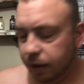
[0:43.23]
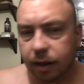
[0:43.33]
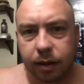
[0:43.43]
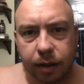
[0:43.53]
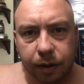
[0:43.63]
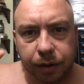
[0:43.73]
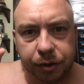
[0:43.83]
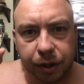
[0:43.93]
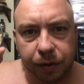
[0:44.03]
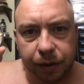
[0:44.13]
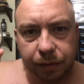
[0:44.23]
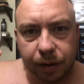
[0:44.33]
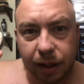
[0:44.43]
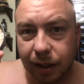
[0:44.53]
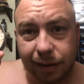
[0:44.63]
I didn't show you.
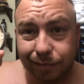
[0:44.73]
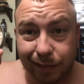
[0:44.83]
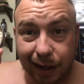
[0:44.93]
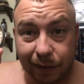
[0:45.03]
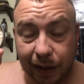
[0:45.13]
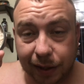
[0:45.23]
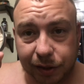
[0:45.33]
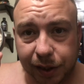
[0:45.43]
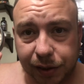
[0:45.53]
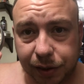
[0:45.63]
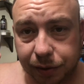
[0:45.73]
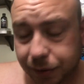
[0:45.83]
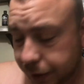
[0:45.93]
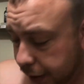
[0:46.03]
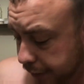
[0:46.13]
Haven't had a chance to
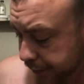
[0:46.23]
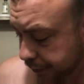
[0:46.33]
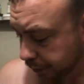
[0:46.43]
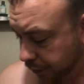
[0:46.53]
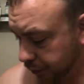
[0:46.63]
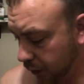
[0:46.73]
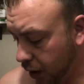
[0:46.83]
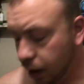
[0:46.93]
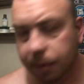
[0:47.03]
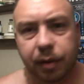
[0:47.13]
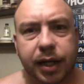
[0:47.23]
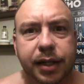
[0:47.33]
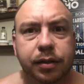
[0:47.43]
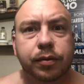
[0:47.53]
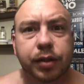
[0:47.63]
use it yet, but
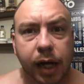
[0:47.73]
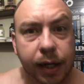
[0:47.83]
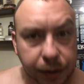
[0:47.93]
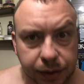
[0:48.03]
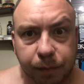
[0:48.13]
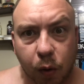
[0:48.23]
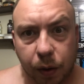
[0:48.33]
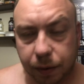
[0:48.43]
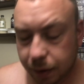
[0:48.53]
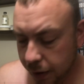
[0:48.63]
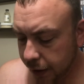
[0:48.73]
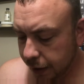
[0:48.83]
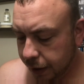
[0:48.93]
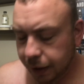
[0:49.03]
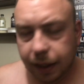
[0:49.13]
that's going to change this morning.
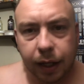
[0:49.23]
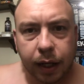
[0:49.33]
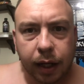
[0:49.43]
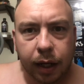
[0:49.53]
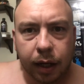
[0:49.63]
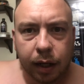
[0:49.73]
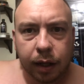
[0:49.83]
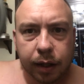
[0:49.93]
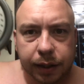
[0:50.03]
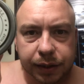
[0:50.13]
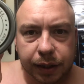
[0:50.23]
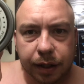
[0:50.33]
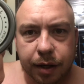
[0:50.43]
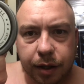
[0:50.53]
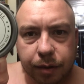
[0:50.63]
Like I
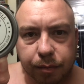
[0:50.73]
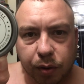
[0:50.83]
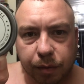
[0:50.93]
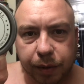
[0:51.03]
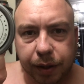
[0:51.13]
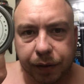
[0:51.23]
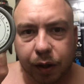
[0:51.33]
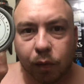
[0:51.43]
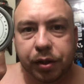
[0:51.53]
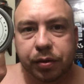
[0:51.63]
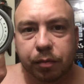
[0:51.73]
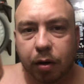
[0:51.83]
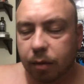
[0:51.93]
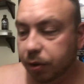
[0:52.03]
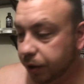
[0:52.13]
said, Bull and Bell, the original
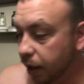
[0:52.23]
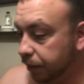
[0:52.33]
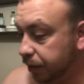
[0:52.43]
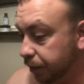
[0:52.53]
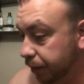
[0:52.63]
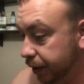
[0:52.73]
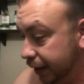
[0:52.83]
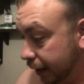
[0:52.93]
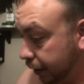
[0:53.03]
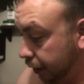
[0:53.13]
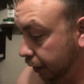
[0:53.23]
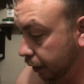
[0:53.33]
Barbershop scent.